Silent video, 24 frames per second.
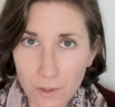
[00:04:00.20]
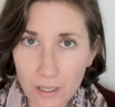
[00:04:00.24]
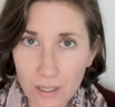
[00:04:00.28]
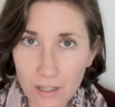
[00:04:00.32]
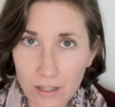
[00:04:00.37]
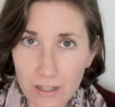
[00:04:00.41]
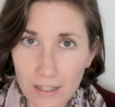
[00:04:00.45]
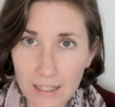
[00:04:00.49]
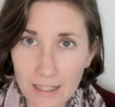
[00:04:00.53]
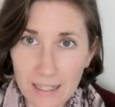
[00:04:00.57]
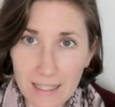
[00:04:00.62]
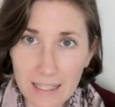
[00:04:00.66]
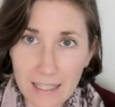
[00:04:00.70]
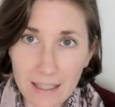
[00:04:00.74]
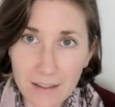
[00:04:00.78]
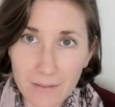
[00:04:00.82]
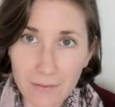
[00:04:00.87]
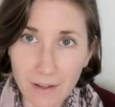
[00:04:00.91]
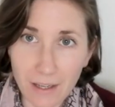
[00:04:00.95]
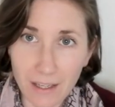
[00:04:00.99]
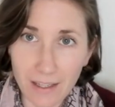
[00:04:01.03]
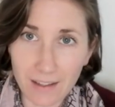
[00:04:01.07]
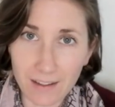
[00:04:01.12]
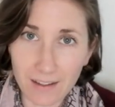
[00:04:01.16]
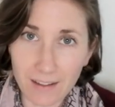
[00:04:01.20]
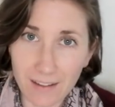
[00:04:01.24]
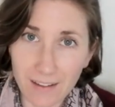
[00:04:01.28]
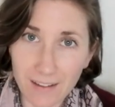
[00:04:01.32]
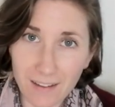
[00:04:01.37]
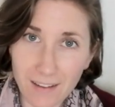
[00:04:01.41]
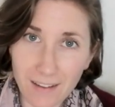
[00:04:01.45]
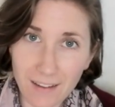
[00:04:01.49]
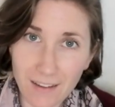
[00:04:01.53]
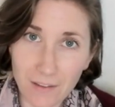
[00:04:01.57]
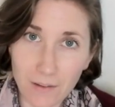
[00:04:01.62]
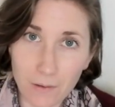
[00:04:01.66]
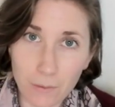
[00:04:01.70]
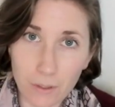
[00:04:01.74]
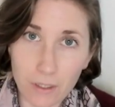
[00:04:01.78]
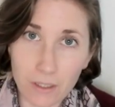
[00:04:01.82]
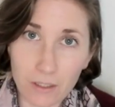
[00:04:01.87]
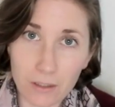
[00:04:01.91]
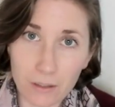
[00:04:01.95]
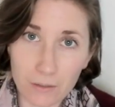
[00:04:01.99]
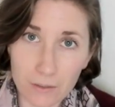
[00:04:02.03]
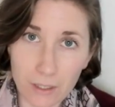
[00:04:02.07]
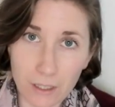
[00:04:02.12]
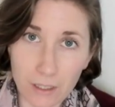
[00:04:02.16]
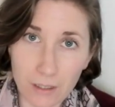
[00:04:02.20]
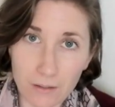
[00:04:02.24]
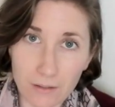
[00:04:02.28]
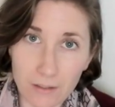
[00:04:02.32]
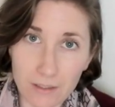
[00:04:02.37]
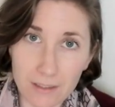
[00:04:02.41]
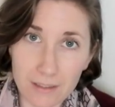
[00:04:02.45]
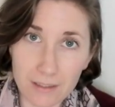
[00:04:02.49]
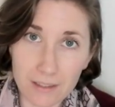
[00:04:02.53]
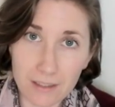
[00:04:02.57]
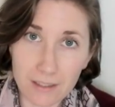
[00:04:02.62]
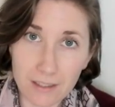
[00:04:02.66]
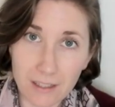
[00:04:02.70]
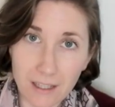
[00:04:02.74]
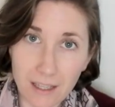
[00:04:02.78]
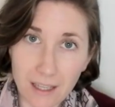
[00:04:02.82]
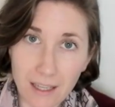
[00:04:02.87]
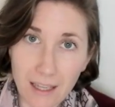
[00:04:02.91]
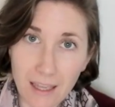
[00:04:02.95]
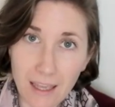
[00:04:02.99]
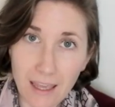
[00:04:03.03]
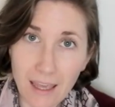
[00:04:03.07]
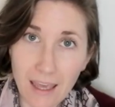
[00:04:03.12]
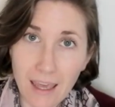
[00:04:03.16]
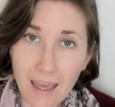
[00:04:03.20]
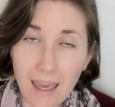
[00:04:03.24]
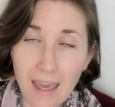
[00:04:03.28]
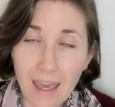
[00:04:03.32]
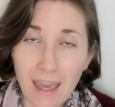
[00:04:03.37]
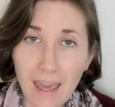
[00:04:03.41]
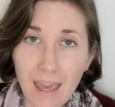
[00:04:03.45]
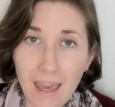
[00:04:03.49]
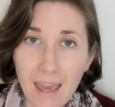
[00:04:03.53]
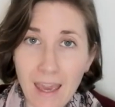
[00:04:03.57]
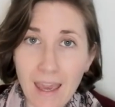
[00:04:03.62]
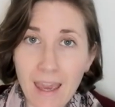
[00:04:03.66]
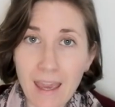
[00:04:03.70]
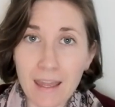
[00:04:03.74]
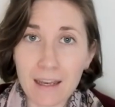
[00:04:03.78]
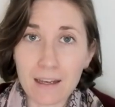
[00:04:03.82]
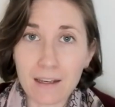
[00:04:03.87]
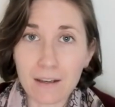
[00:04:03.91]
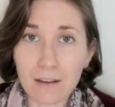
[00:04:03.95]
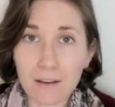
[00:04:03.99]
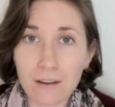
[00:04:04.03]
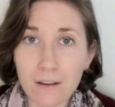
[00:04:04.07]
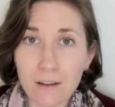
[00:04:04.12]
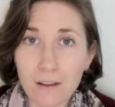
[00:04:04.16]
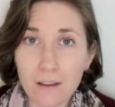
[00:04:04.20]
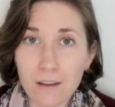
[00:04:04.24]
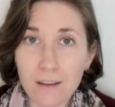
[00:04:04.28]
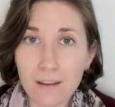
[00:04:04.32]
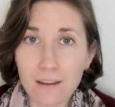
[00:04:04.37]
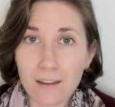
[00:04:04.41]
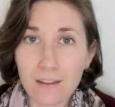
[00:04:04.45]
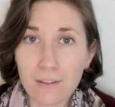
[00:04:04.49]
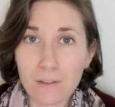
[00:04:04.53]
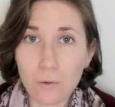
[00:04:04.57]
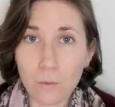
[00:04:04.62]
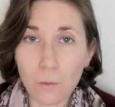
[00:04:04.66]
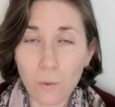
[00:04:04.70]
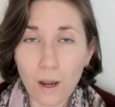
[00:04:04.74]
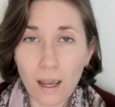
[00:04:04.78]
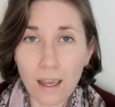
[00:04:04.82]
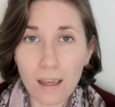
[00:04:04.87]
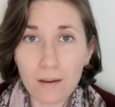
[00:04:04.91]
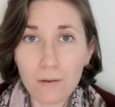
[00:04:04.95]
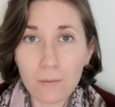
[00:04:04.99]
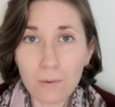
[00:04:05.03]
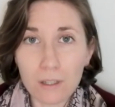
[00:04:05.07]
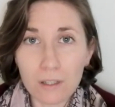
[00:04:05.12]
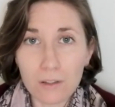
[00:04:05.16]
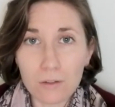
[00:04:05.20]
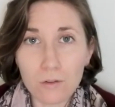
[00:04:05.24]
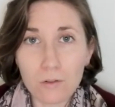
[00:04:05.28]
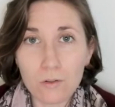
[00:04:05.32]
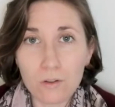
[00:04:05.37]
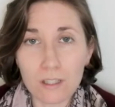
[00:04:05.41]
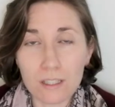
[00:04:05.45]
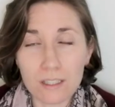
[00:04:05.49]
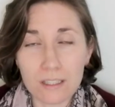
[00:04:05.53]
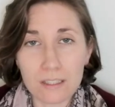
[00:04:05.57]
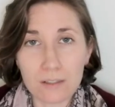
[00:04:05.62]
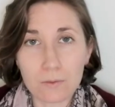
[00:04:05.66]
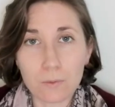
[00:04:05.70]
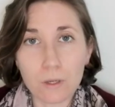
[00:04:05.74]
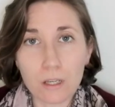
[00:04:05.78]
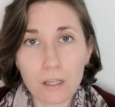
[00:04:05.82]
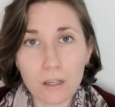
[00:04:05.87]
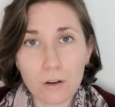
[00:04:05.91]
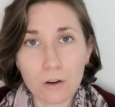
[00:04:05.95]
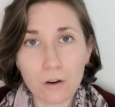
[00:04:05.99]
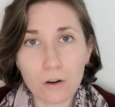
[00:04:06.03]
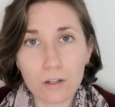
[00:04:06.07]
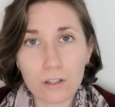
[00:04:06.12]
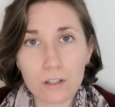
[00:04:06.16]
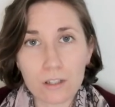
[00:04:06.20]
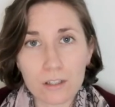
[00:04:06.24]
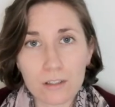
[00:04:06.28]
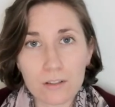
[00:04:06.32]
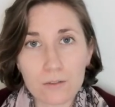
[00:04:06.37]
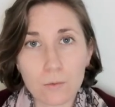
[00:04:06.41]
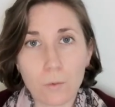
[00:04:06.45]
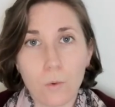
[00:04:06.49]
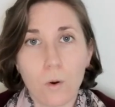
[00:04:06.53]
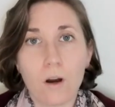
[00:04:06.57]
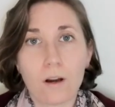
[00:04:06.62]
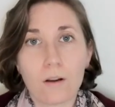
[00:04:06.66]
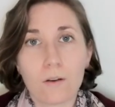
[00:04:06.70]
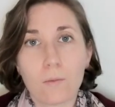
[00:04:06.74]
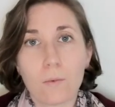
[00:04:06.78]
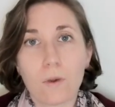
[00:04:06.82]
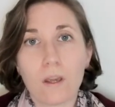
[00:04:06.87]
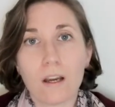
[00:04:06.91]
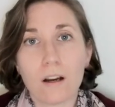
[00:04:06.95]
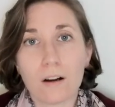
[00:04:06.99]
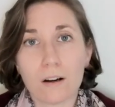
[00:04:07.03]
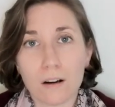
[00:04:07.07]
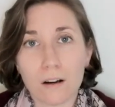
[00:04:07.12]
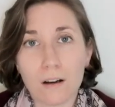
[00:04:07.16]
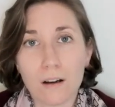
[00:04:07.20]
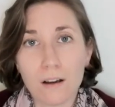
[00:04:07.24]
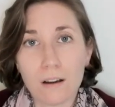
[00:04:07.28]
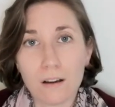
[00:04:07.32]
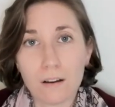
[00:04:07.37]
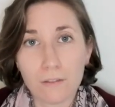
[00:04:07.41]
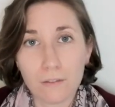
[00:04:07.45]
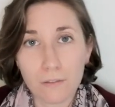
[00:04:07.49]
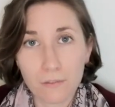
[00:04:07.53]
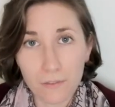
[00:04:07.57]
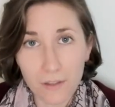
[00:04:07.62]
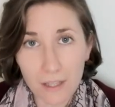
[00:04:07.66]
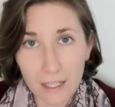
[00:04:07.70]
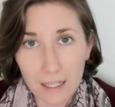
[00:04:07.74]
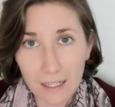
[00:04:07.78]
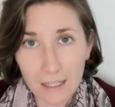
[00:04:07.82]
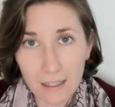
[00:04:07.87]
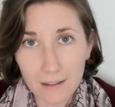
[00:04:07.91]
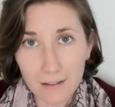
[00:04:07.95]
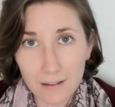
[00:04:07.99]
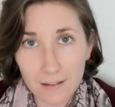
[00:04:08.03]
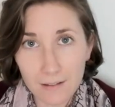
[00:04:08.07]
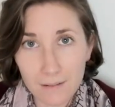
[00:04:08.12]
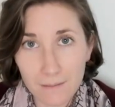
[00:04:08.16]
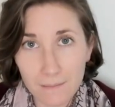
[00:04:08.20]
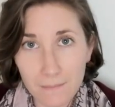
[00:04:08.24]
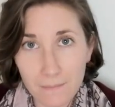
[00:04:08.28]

when you're leaving the window of tolerance. And the way we do this is we notice what we are feeling.